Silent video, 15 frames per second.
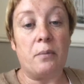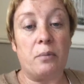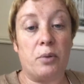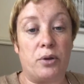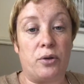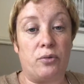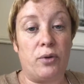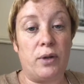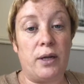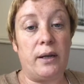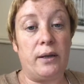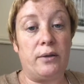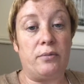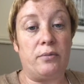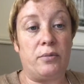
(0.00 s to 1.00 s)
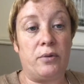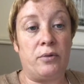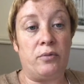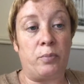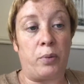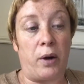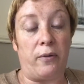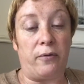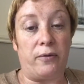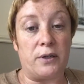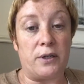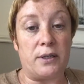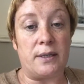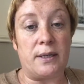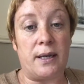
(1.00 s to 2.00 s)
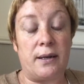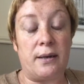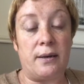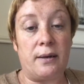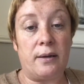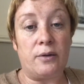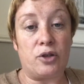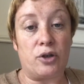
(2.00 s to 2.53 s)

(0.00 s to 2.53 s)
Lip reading: But the real profit is in